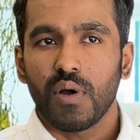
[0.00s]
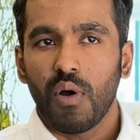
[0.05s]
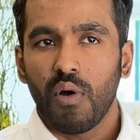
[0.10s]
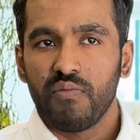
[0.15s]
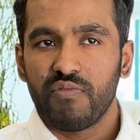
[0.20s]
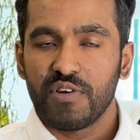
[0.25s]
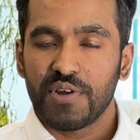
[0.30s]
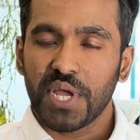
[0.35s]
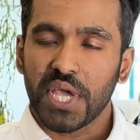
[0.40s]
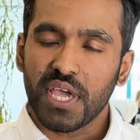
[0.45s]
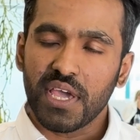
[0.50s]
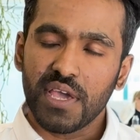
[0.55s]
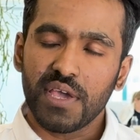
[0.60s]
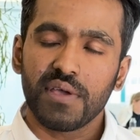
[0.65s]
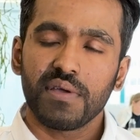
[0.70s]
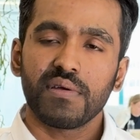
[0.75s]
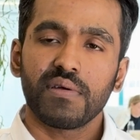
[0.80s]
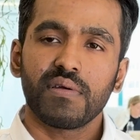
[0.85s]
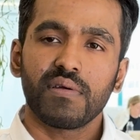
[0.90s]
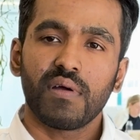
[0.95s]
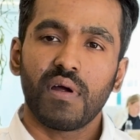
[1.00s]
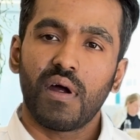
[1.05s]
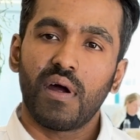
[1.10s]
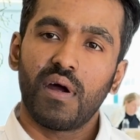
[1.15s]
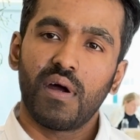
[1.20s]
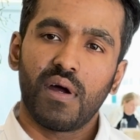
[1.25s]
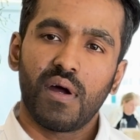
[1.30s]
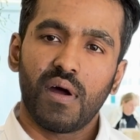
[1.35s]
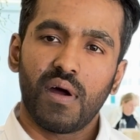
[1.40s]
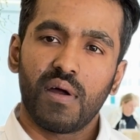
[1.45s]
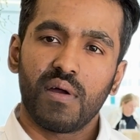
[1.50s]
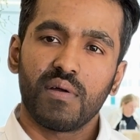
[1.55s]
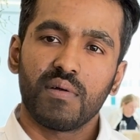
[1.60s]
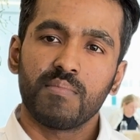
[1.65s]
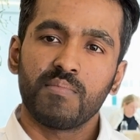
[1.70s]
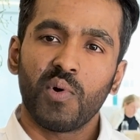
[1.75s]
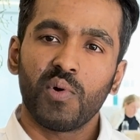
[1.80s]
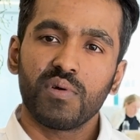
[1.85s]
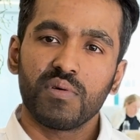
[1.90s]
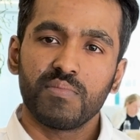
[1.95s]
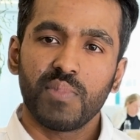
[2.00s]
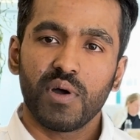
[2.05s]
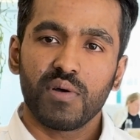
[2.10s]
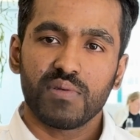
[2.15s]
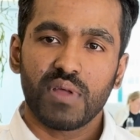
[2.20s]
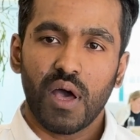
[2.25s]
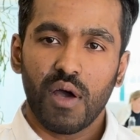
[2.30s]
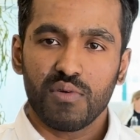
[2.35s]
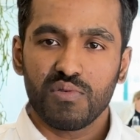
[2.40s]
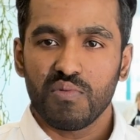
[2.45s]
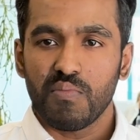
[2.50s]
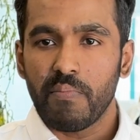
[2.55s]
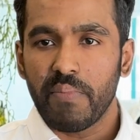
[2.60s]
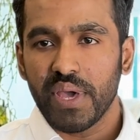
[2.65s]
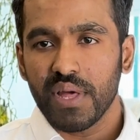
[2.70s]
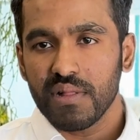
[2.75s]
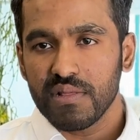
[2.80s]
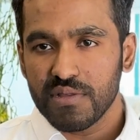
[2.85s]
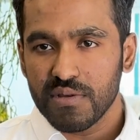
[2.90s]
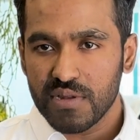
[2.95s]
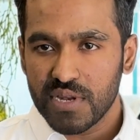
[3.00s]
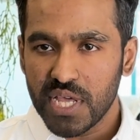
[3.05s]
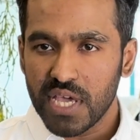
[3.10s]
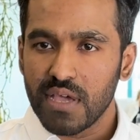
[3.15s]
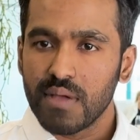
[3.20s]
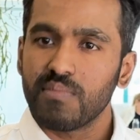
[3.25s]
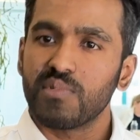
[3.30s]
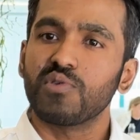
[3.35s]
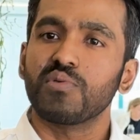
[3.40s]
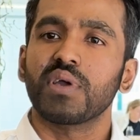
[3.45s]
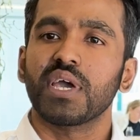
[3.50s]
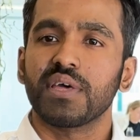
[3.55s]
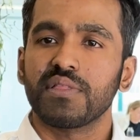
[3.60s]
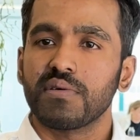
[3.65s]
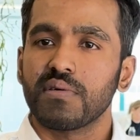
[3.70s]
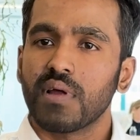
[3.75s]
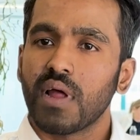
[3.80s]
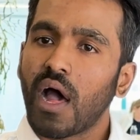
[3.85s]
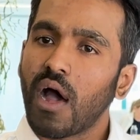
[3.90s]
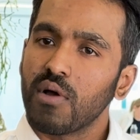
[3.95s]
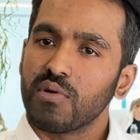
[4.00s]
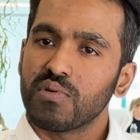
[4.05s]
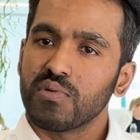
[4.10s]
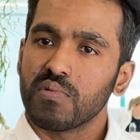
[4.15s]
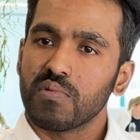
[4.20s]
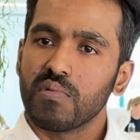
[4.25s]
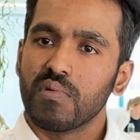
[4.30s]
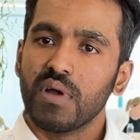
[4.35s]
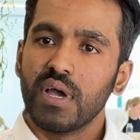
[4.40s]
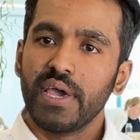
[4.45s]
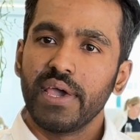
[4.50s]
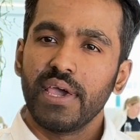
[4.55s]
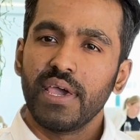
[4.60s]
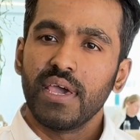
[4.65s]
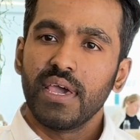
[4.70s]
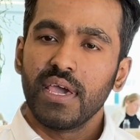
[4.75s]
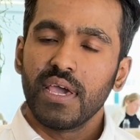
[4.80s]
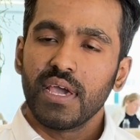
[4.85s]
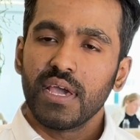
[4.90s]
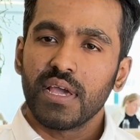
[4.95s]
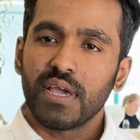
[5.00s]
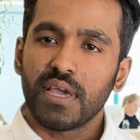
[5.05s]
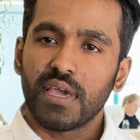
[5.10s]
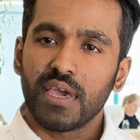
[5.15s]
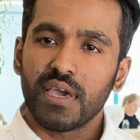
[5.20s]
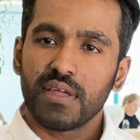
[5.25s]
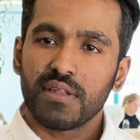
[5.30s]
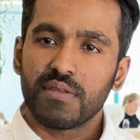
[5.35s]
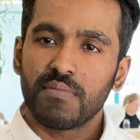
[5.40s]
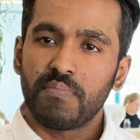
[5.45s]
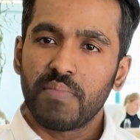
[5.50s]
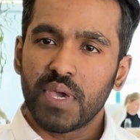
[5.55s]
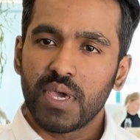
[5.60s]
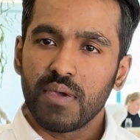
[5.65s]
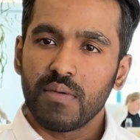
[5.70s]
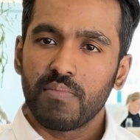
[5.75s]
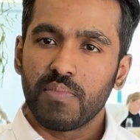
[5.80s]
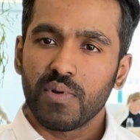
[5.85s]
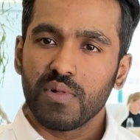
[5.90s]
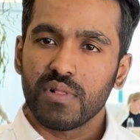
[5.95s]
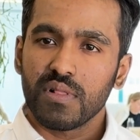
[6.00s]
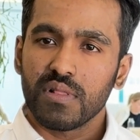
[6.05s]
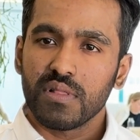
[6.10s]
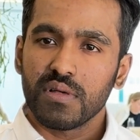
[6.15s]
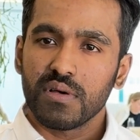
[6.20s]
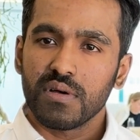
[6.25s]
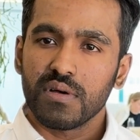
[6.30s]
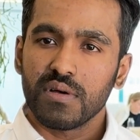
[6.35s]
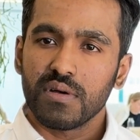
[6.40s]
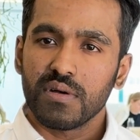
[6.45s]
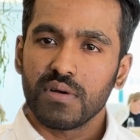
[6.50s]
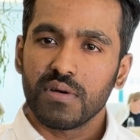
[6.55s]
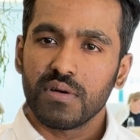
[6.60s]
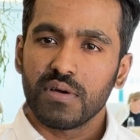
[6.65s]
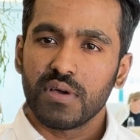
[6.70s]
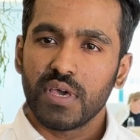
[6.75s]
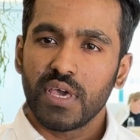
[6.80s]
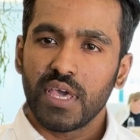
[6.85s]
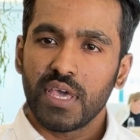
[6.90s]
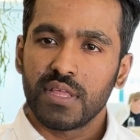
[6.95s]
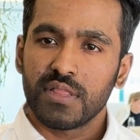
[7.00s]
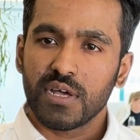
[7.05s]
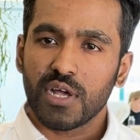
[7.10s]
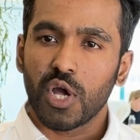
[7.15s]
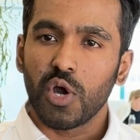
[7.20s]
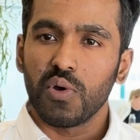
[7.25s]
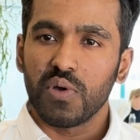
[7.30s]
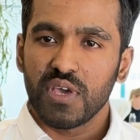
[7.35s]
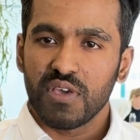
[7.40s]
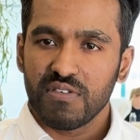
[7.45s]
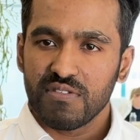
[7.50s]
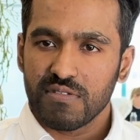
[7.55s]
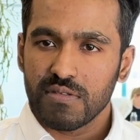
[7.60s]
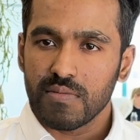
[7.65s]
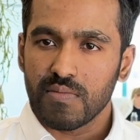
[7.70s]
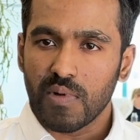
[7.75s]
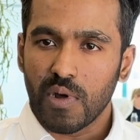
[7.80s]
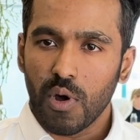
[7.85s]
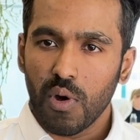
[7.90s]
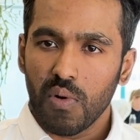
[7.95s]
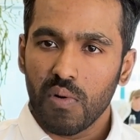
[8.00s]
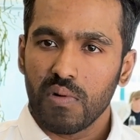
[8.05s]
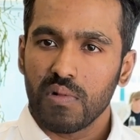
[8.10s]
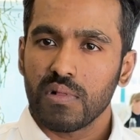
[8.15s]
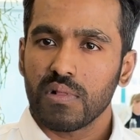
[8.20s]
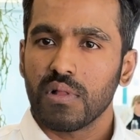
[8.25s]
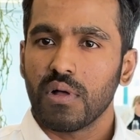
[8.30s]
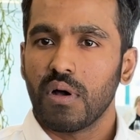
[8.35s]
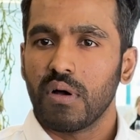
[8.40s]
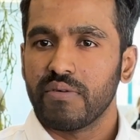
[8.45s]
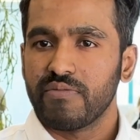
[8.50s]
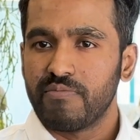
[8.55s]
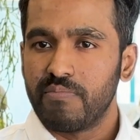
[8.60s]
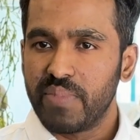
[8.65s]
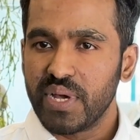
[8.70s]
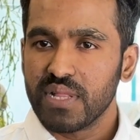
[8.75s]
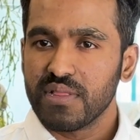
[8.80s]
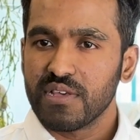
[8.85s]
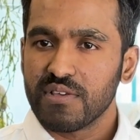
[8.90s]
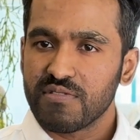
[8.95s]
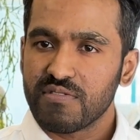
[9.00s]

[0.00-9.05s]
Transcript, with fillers: over here are more about how to build a team together, how to get people uh, in a cohesive goal of building